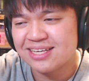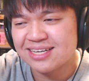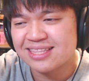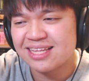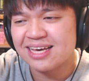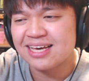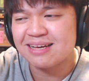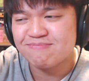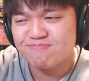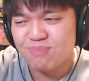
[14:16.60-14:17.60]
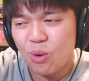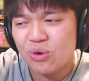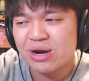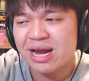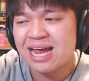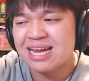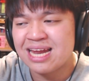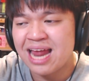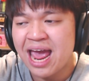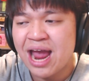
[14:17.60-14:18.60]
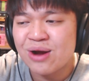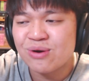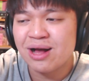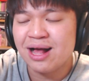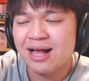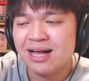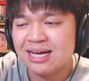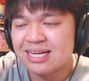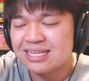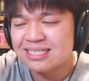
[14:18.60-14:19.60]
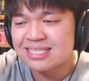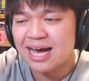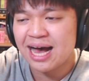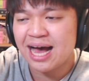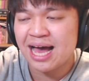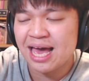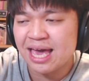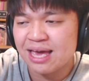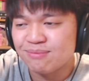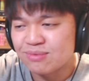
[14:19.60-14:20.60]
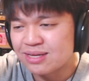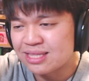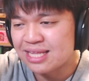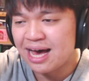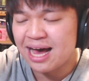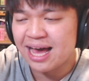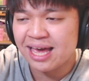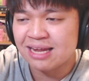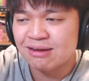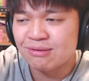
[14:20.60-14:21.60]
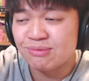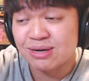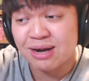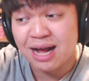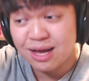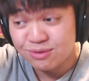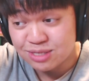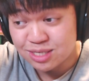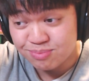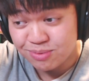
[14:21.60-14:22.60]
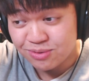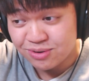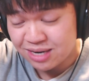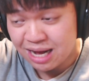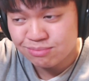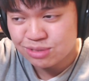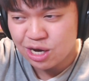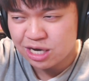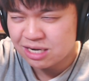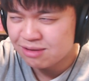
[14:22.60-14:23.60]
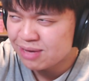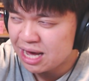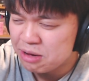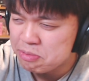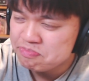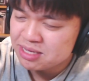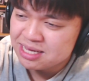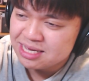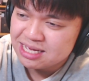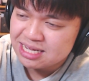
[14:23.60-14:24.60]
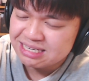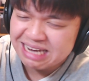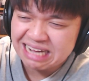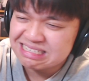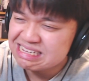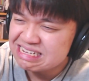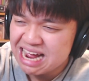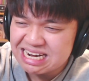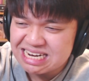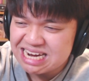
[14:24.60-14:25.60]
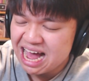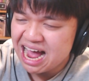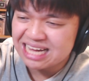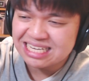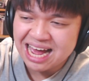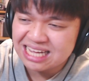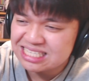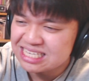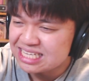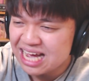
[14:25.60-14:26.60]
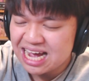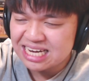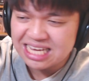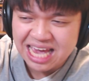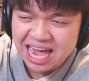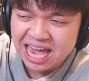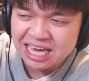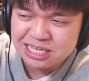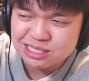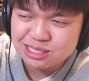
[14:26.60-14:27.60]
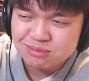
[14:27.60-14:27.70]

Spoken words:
like born in an era and timeline where I was born. I'm talking about 1999, 1998.